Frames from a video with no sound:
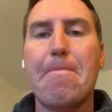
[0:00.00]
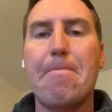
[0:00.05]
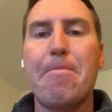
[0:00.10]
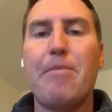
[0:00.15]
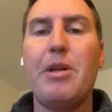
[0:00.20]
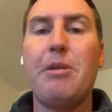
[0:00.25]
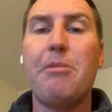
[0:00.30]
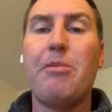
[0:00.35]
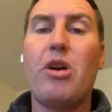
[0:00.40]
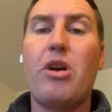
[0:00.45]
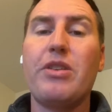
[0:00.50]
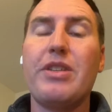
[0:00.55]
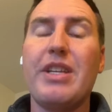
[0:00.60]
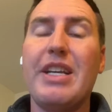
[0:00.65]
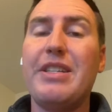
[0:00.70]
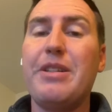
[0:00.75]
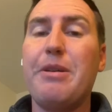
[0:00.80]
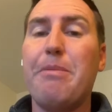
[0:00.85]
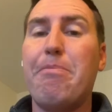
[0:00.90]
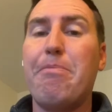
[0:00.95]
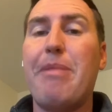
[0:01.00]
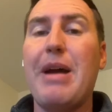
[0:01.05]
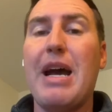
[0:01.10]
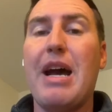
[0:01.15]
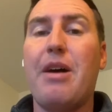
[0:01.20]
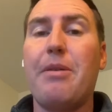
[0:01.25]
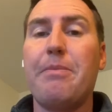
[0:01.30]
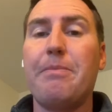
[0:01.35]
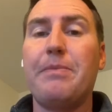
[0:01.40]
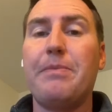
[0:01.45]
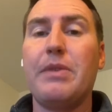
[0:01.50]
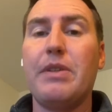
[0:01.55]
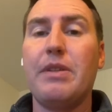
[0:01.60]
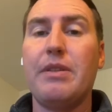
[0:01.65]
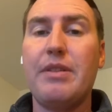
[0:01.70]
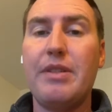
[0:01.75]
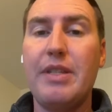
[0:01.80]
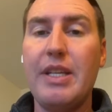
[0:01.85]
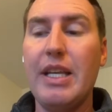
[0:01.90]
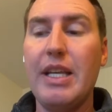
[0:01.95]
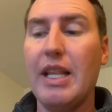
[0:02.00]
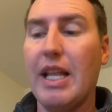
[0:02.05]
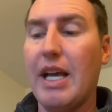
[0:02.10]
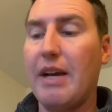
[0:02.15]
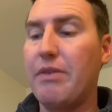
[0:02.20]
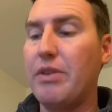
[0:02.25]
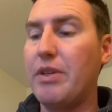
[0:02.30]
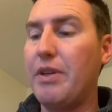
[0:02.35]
millibars is about sea level.